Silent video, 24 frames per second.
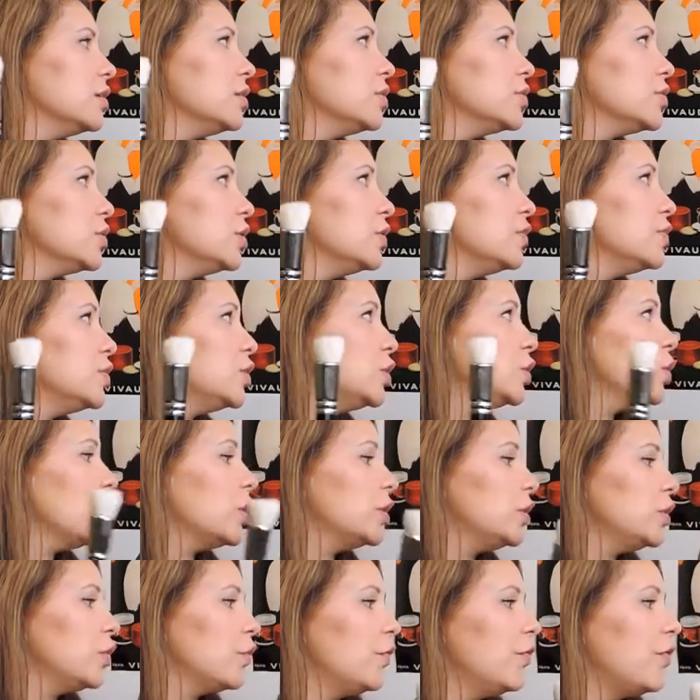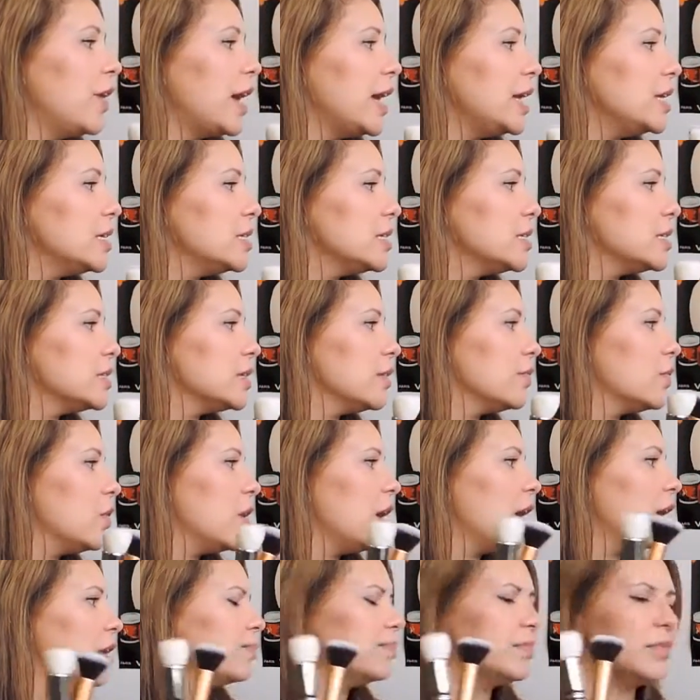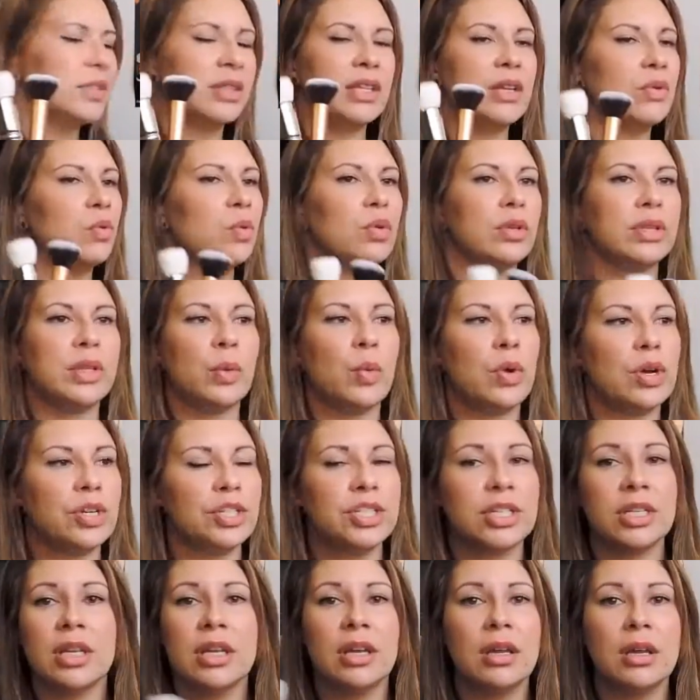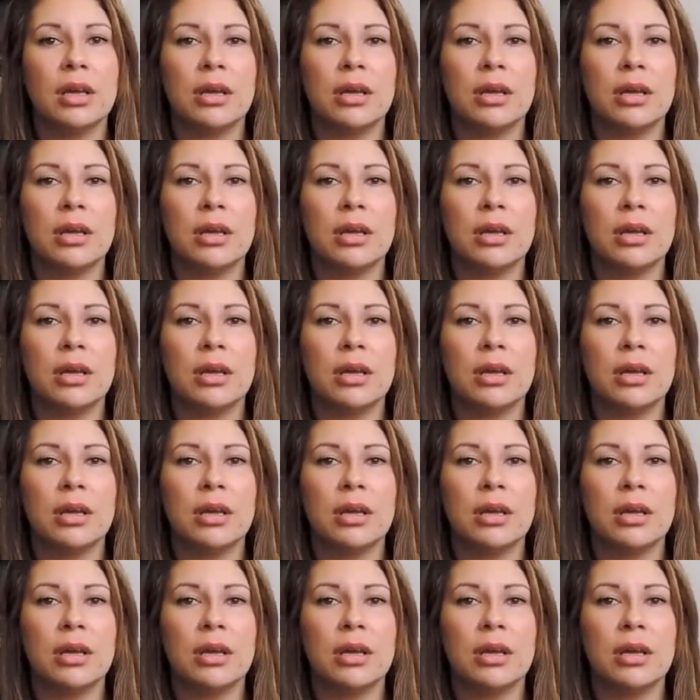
to sort of do on your face, they're all in the wash.